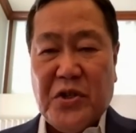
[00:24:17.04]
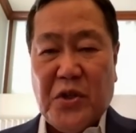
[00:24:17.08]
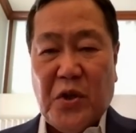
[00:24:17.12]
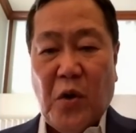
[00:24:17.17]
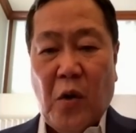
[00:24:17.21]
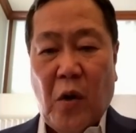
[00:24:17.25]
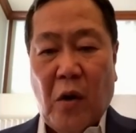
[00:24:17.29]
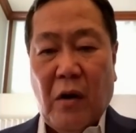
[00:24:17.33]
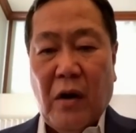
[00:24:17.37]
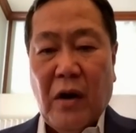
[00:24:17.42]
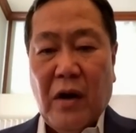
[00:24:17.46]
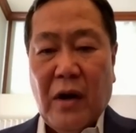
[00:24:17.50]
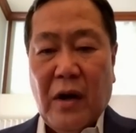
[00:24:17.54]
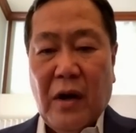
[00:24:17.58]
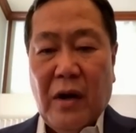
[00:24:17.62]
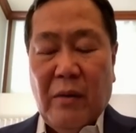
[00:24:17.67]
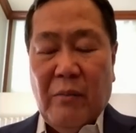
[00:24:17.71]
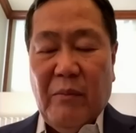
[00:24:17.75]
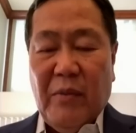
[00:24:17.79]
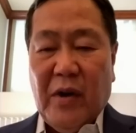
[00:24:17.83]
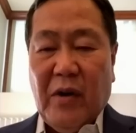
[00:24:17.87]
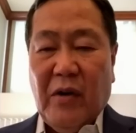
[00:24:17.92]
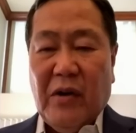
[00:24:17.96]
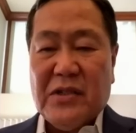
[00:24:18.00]
law
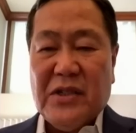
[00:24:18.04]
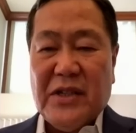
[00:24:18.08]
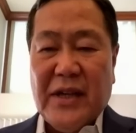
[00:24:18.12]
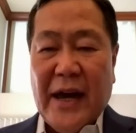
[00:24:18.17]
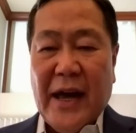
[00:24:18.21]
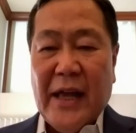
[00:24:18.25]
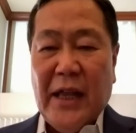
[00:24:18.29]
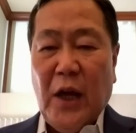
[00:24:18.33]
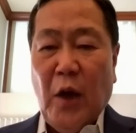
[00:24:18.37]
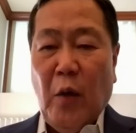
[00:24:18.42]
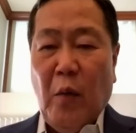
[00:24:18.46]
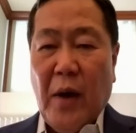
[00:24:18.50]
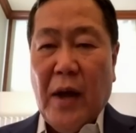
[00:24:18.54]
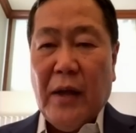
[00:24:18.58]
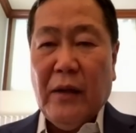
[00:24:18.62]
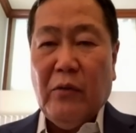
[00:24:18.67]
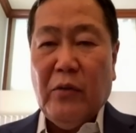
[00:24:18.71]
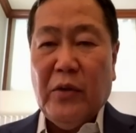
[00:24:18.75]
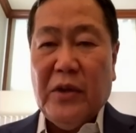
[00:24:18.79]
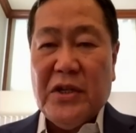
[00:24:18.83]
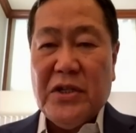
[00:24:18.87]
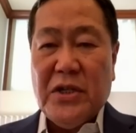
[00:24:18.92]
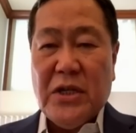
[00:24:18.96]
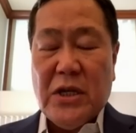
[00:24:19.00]
because anyone who
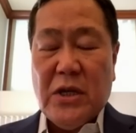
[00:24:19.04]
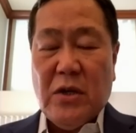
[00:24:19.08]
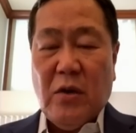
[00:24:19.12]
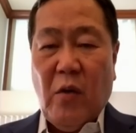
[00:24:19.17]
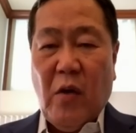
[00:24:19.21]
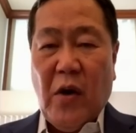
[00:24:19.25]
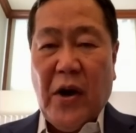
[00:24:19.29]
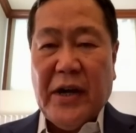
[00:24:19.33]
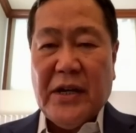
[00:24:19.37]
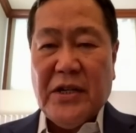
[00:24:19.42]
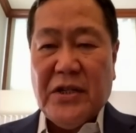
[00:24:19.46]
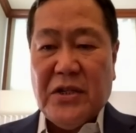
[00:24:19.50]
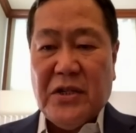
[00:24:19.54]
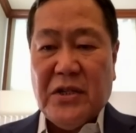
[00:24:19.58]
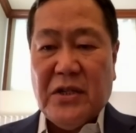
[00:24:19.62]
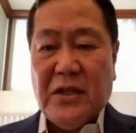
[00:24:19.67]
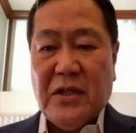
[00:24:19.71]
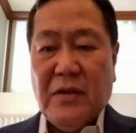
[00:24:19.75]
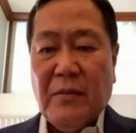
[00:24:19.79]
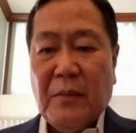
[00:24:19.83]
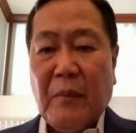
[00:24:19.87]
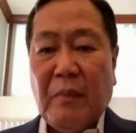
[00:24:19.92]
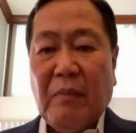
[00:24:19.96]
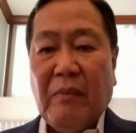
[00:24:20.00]
destroys
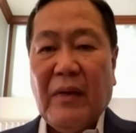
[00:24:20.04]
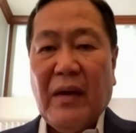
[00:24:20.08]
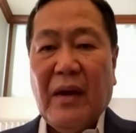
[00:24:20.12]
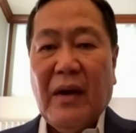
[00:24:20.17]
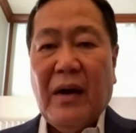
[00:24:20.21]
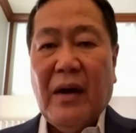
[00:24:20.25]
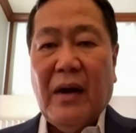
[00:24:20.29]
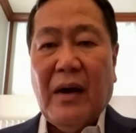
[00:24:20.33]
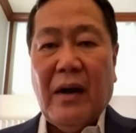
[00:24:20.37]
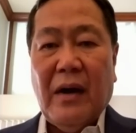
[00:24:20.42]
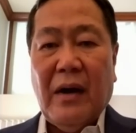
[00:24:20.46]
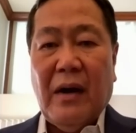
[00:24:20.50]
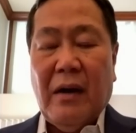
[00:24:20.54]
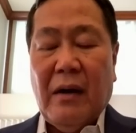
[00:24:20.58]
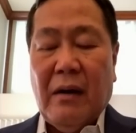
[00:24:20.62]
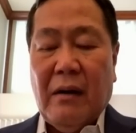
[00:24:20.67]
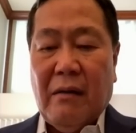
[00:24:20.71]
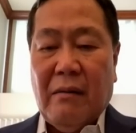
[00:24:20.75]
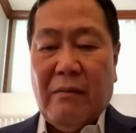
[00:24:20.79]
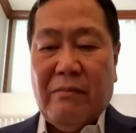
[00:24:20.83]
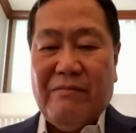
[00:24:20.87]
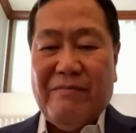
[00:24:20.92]
uh,